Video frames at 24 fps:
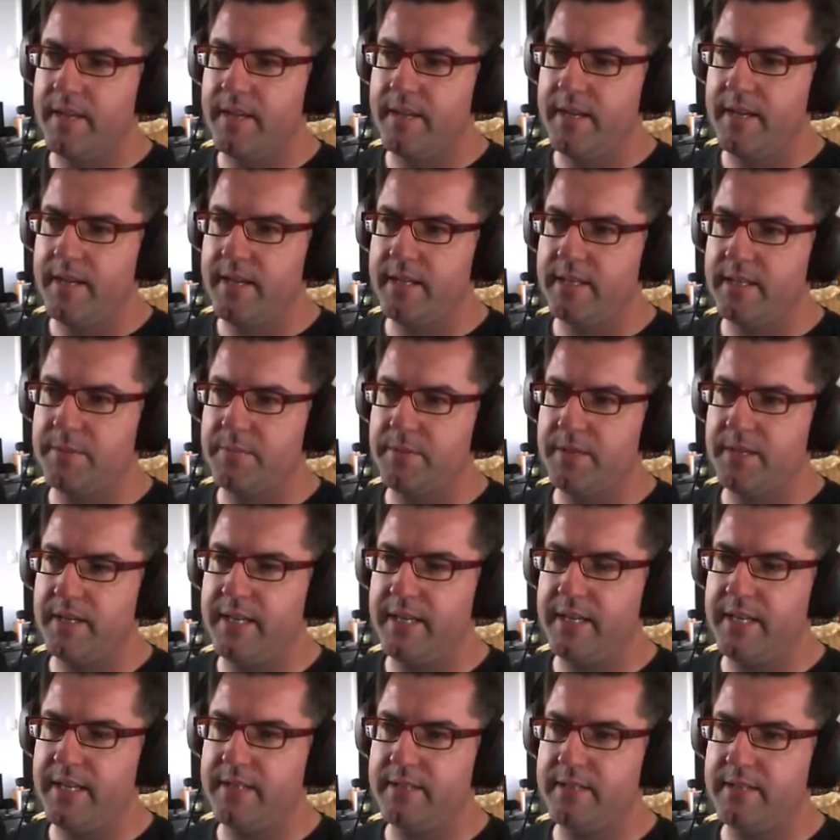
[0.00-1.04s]
Yes,
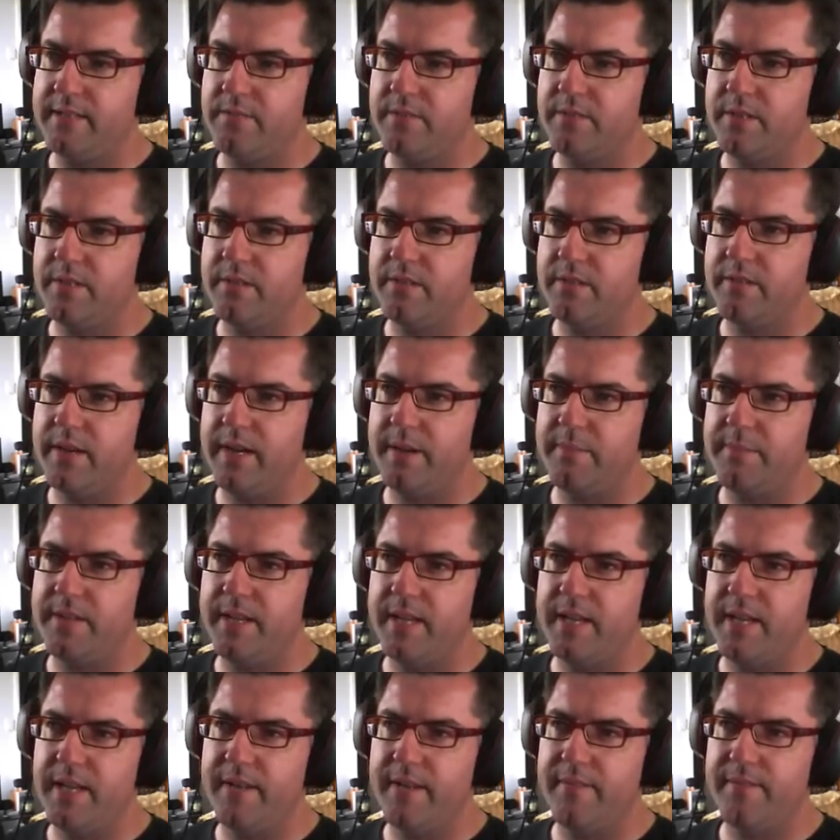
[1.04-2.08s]
please. We'll grab
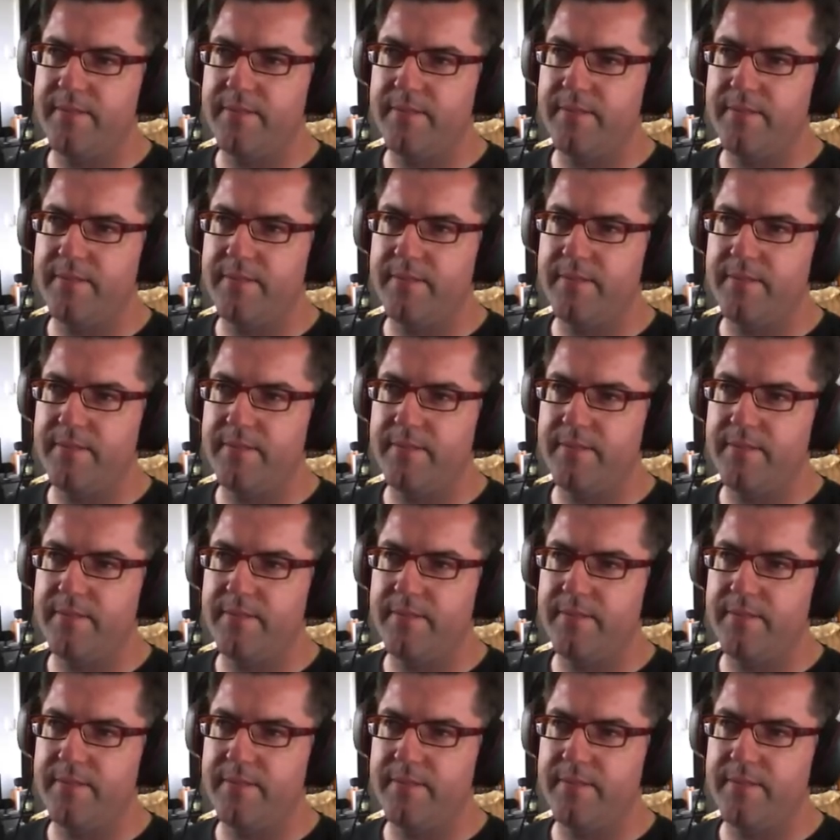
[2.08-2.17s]
that.